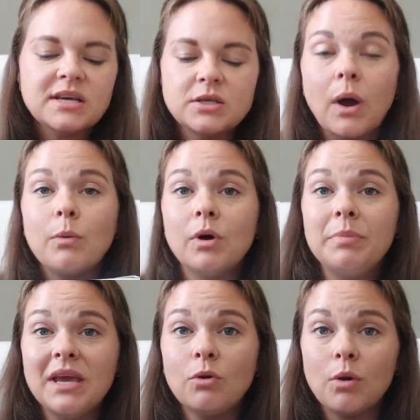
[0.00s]
So I
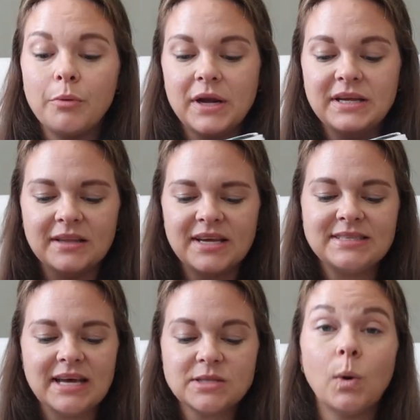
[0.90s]
will be incorporating
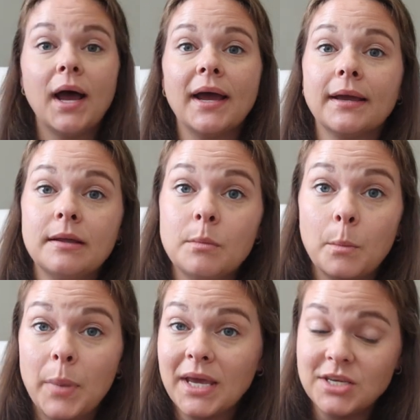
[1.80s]
this. That's why I
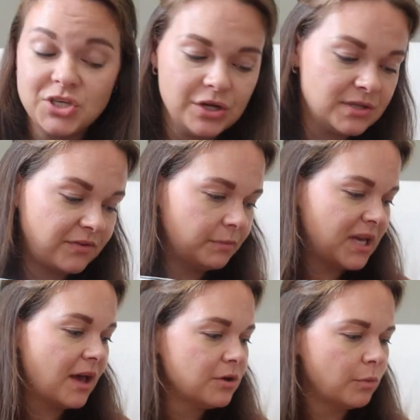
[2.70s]
can pick and choose from
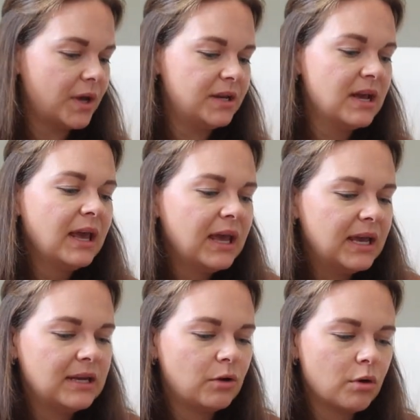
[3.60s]
the other one
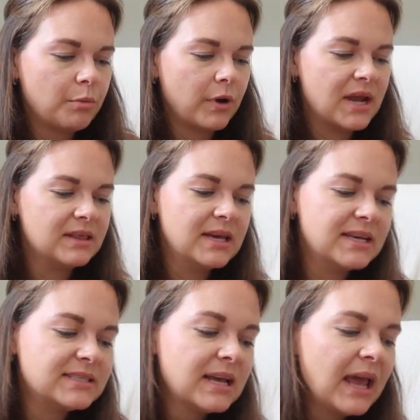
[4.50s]
and incorporate
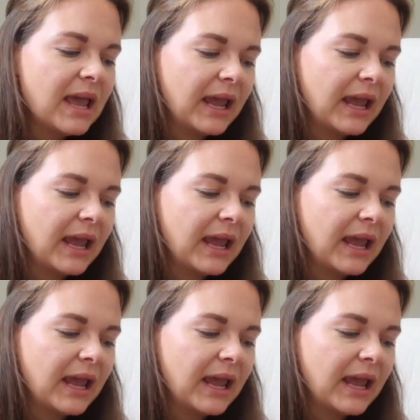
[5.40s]
this.